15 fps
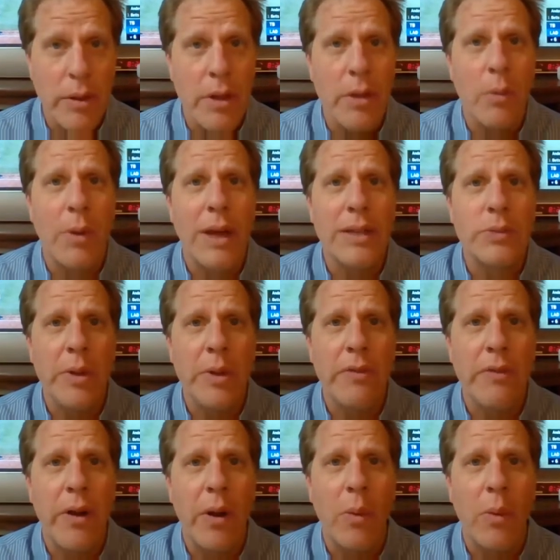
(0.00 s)
Otherwise, we
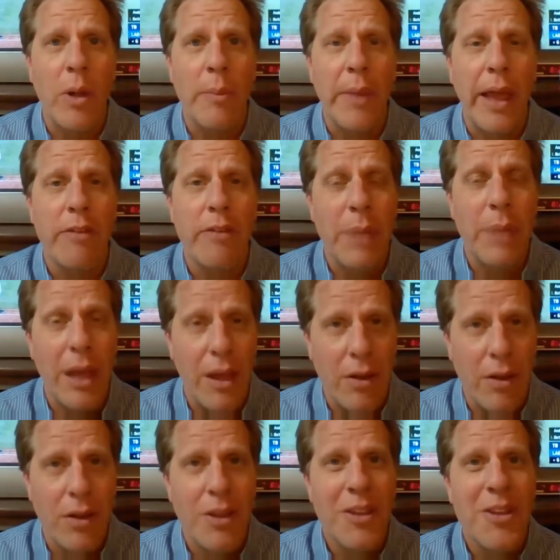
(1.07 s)
very well may have
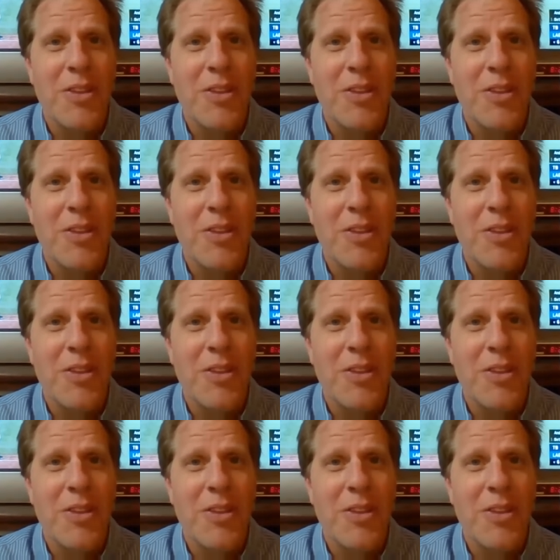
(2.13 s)
been